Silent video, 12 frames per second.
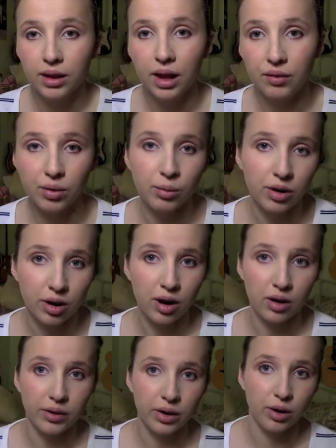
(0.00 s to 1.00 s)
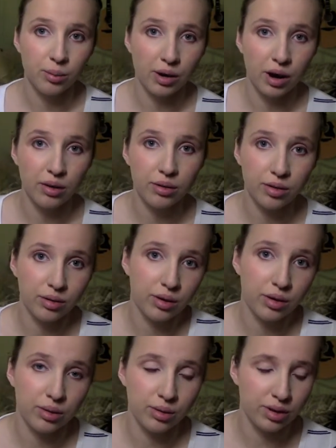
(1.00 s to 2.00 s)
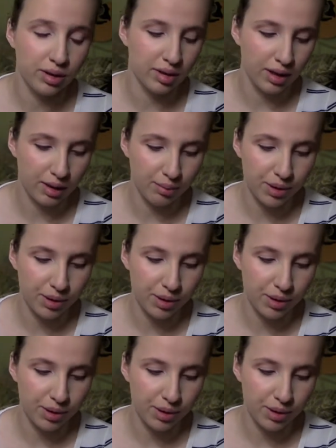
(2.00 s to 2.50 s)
If you want to carve out your brows, you can use the same